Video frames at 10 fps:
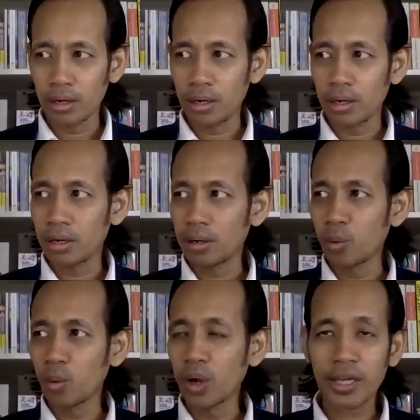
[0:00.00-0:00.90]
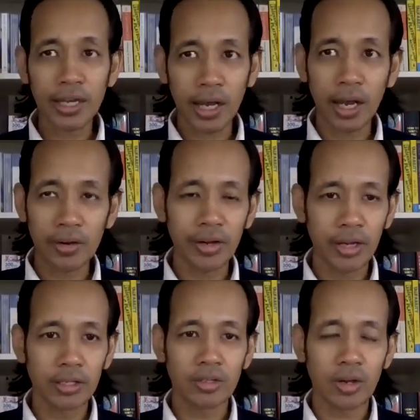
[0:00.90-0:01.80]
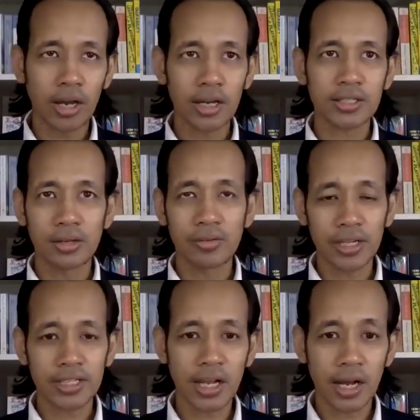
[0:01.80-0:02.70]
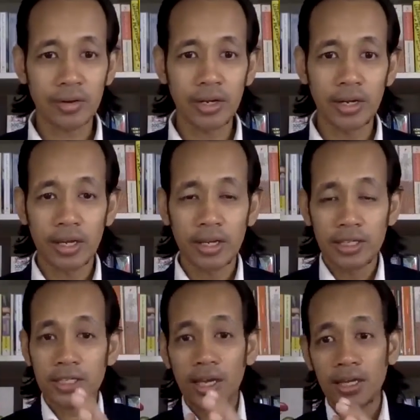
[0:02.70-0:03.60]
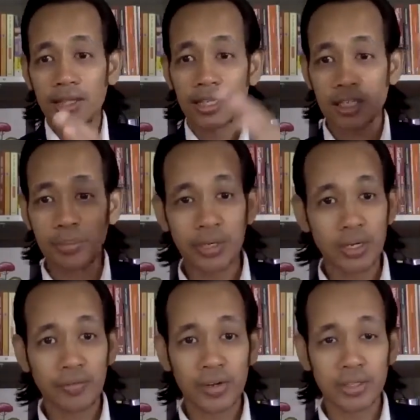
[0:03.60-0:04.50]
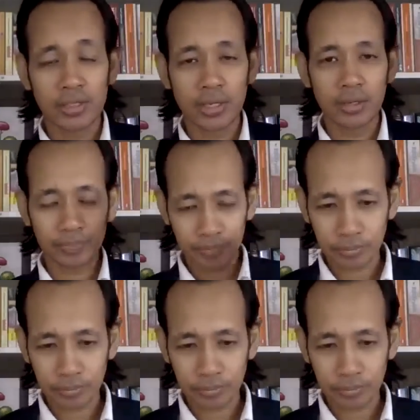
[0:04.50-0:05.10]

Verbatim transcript: uh, working heart rate and your resting heart rate is uh, there's a big difference. Yeah.